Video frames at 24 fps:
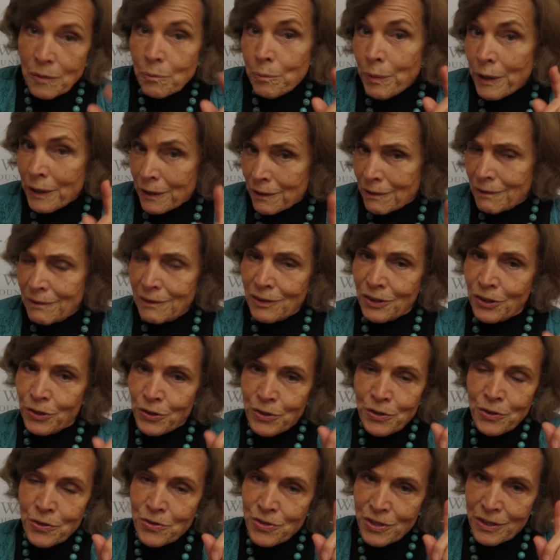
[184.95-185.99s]
But the good
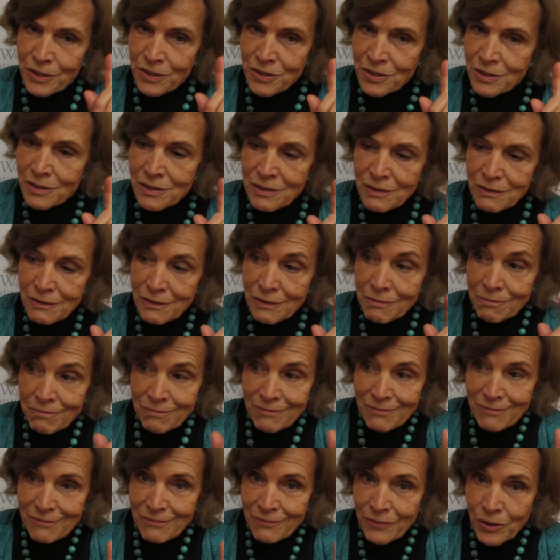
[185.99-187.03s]
news is,
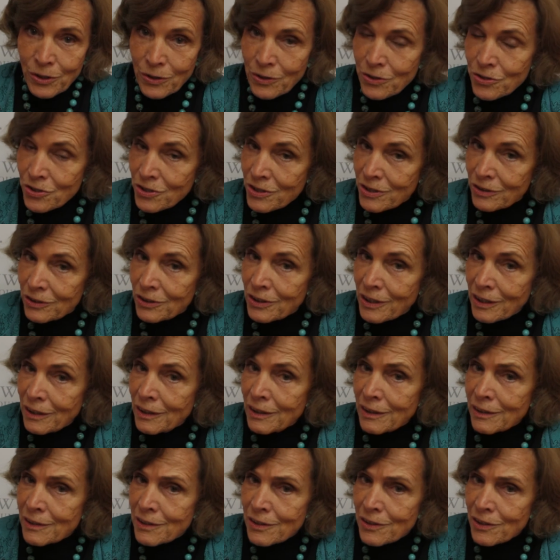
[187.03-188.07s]
there are still
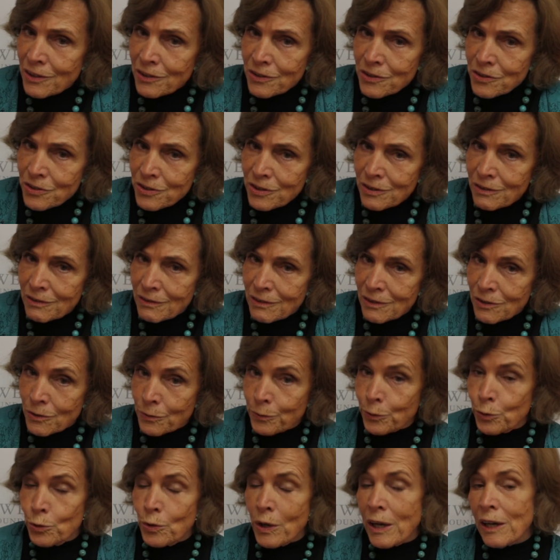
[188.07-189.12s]
cod in the ocean. There are a
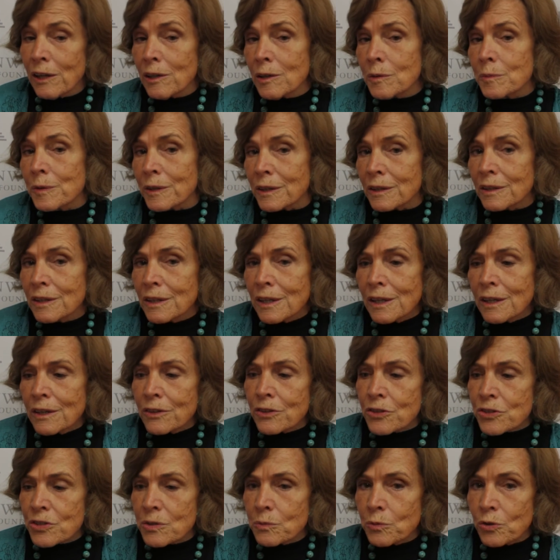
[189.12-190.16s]
few halibut.
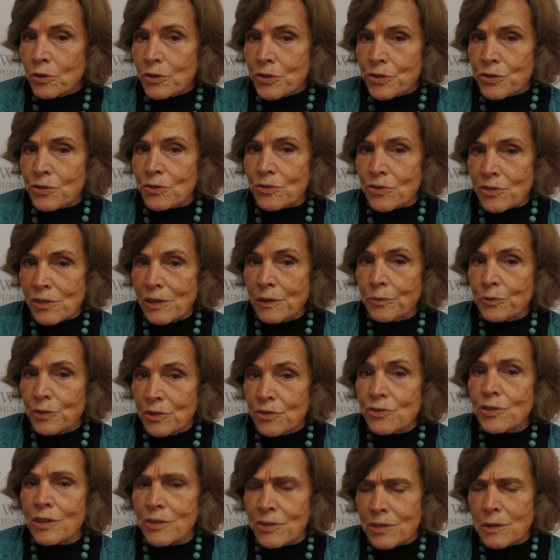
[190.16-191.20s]
There's some oysters left
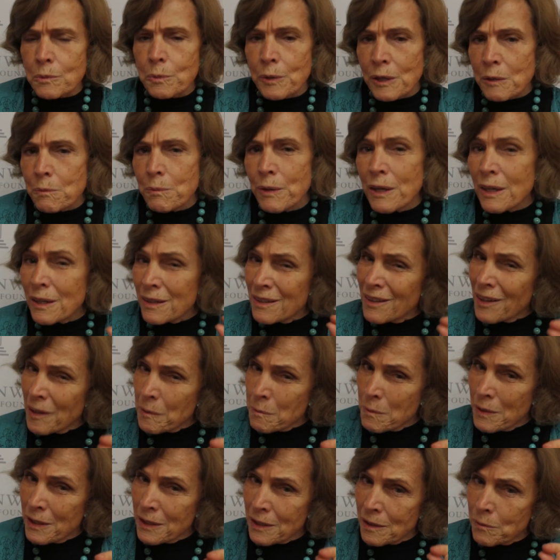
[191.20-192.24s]
in Chesapeake Bay.
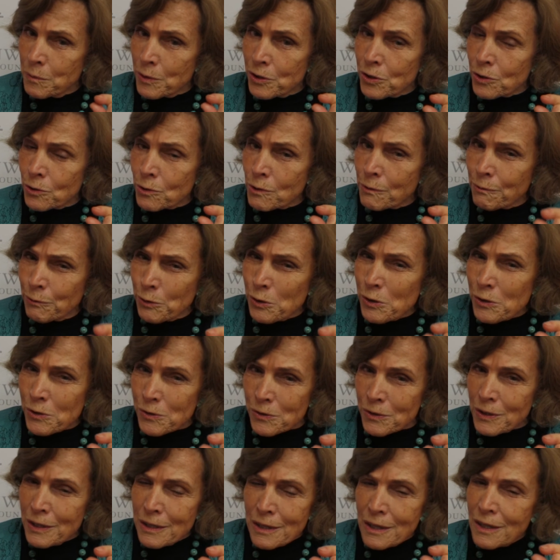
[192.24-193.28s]
Not many, but there are a
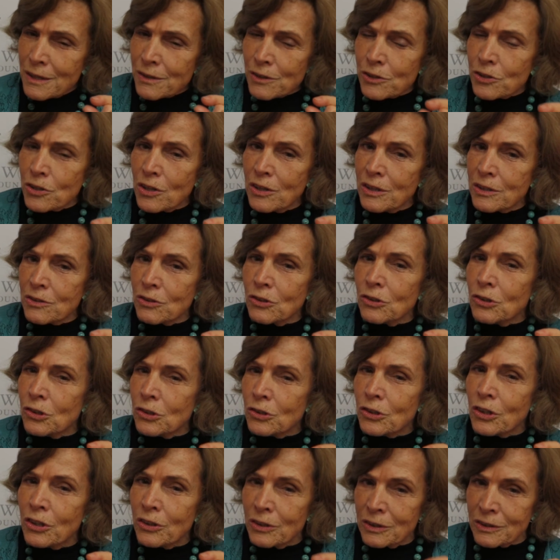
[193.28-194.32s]
few. They're not
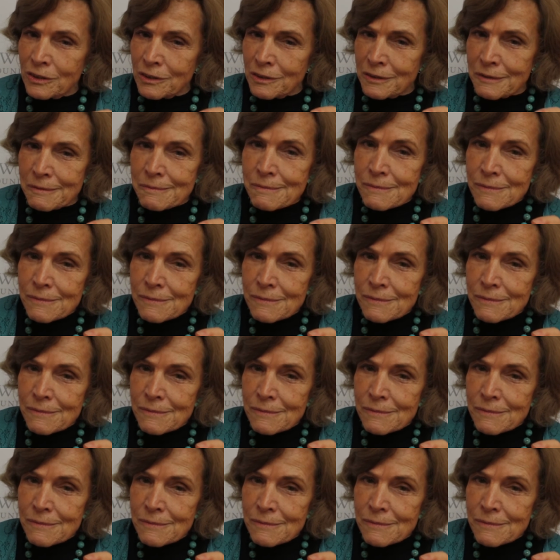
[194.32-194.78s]
all gone.